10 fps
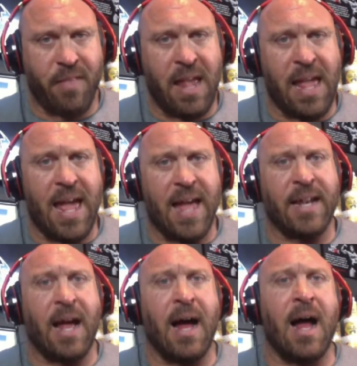
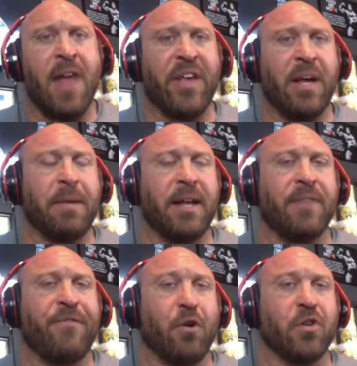And I think I'm going
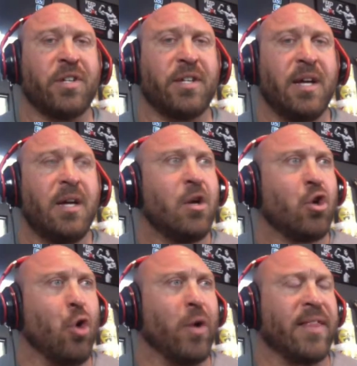to first
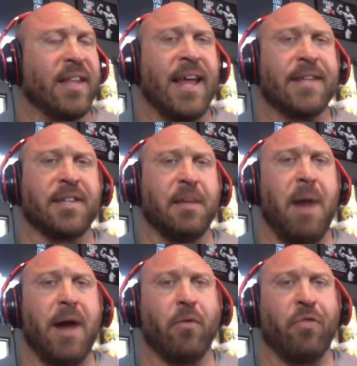go get the Tesla
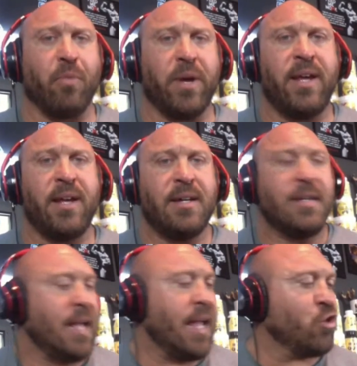Model 3
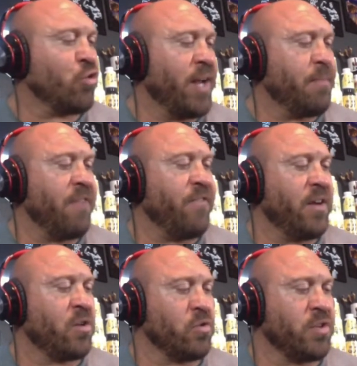and trade my
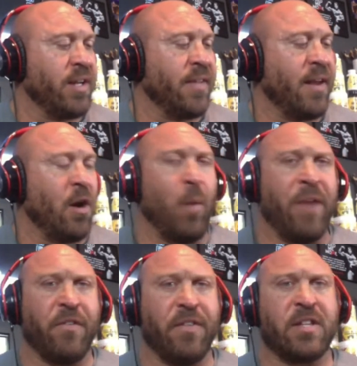vehicles in. And then I'll
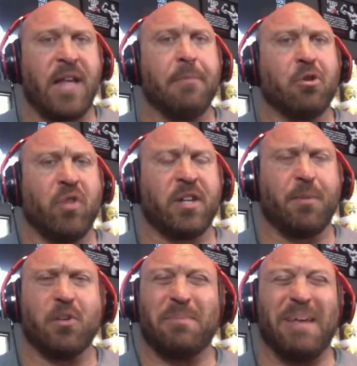wait for the Cybertruck
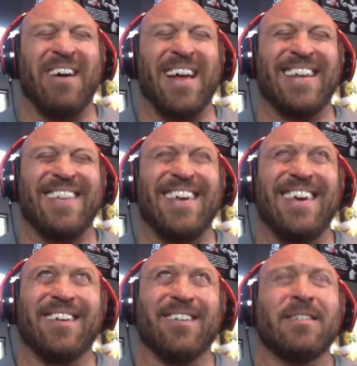supposed to be out end of the
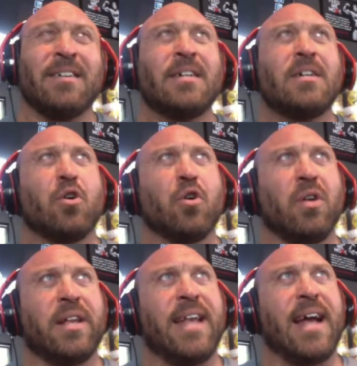year,
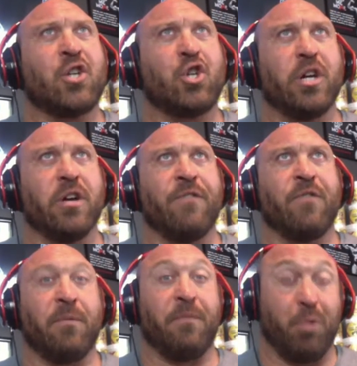early next year
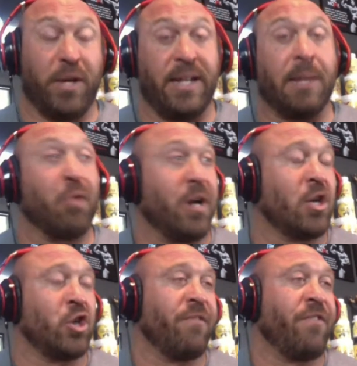for getting
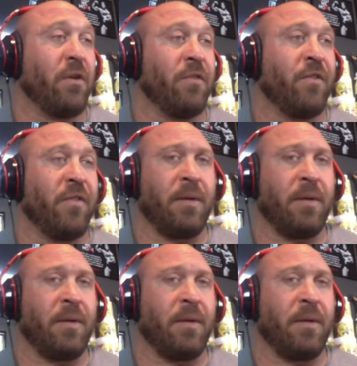production filled for the